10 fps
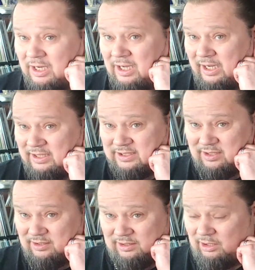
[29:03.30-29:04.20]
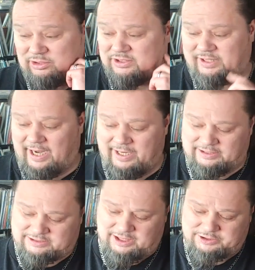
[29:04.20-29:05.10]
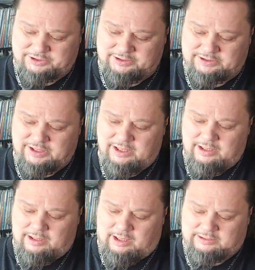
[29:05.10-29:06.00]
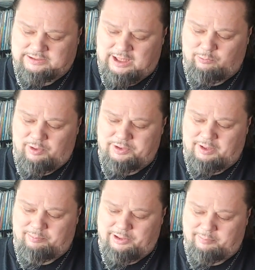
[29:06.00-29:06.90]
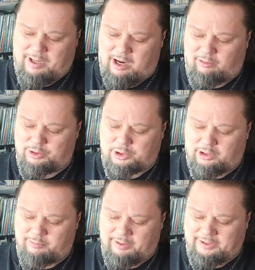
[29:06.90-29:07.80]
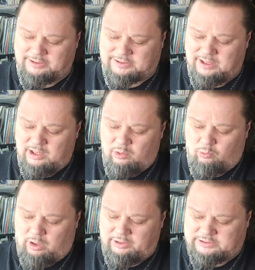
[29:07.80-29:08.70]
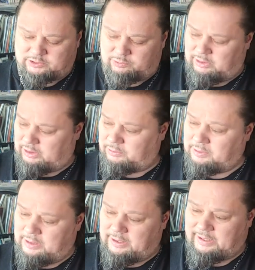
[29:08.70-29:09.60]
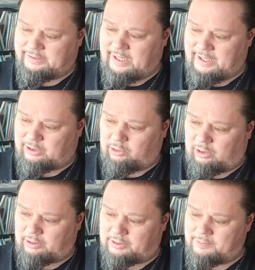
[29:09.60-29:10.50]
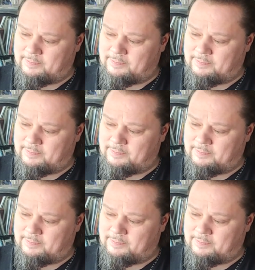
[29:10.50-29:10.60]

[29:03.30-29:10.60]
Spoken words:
It's outstanding sessions. On side one, you got Billy Bauer, Charlie Mingus, Wally Cirillo, and Kenny Clarke.